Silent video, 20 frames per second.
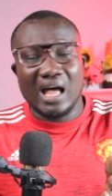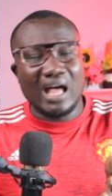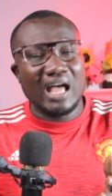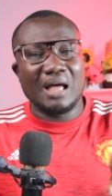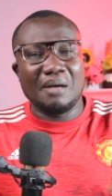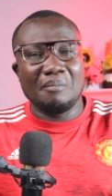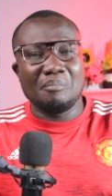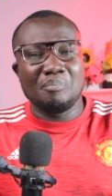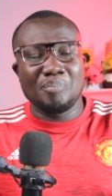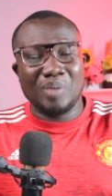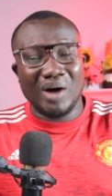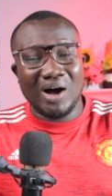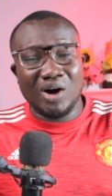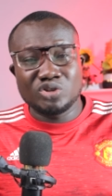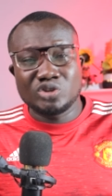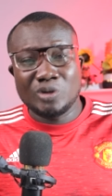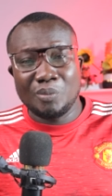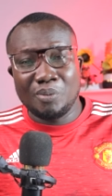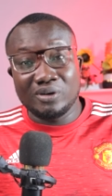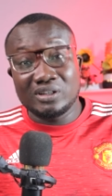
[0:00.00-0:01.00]
uh,
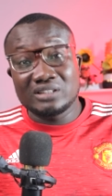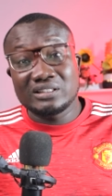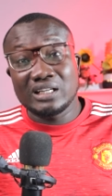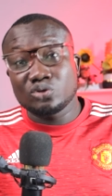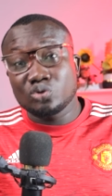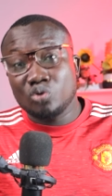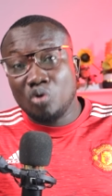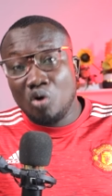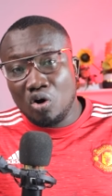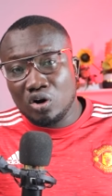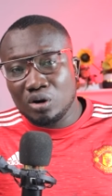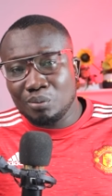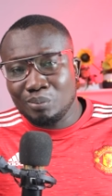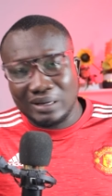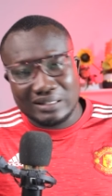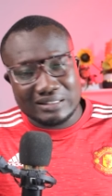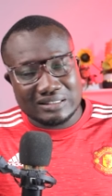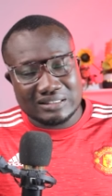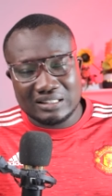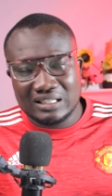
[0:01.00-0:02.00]
pounced upon it and scored,
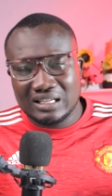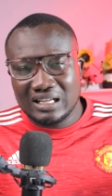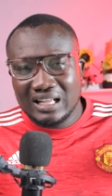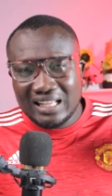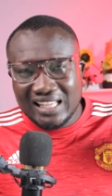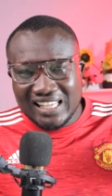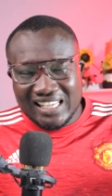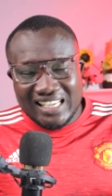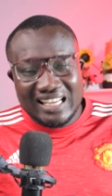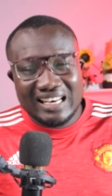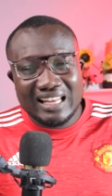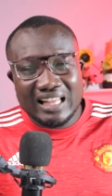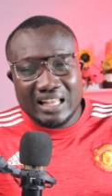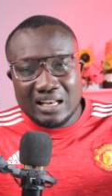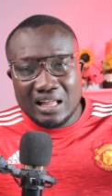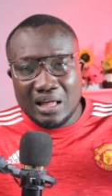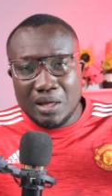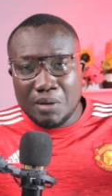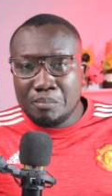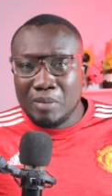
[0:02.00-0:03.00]
but
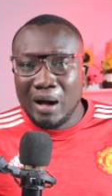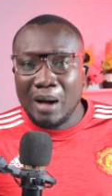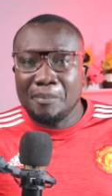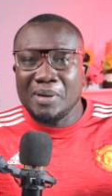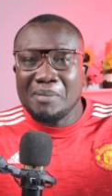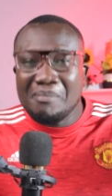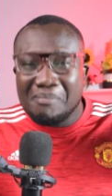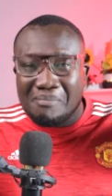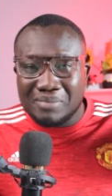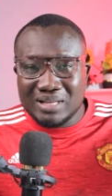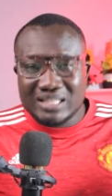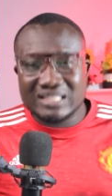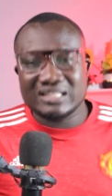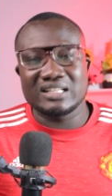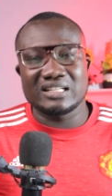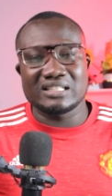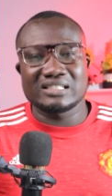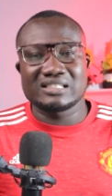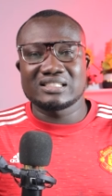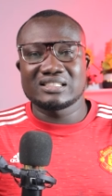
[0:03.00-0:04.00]
Kylian Mbappé missed
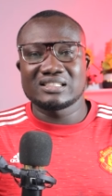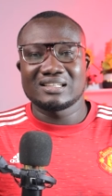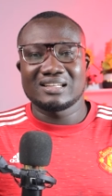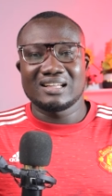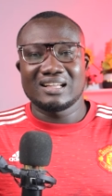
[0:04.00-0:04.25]
it.